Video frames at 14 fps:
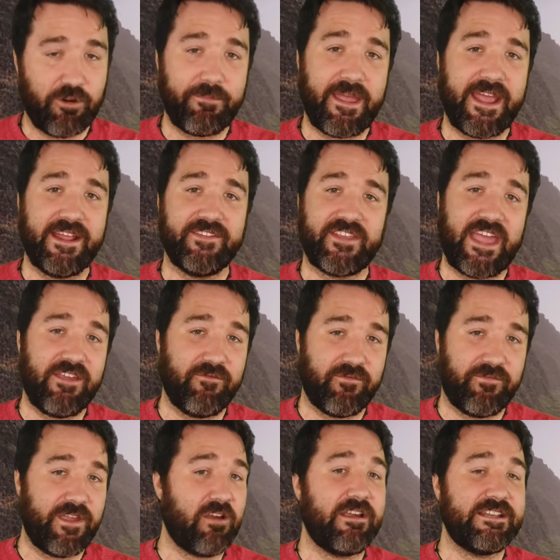it remains a
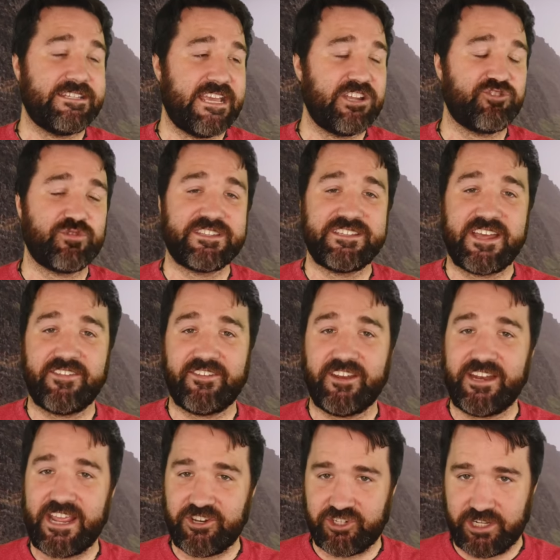very dangerous
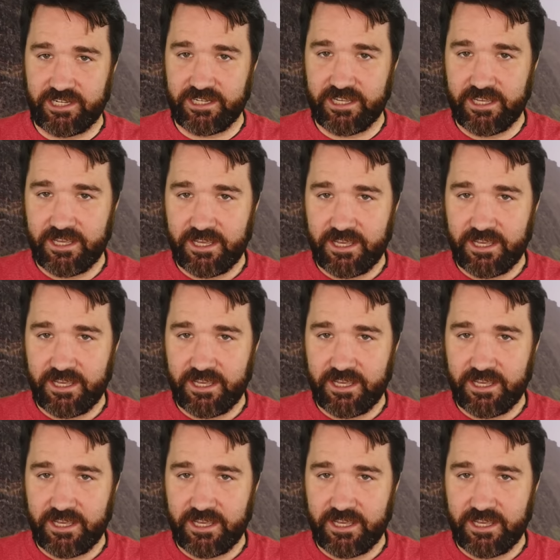destination.